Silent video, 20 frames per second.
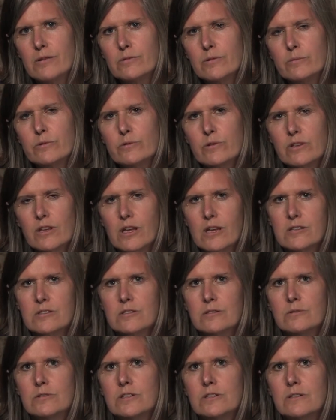a woman with
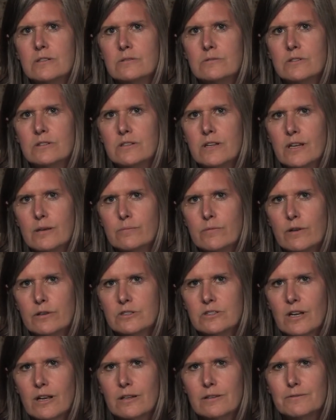cancer would, would name a
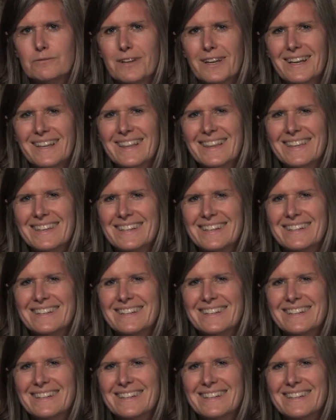child Faith.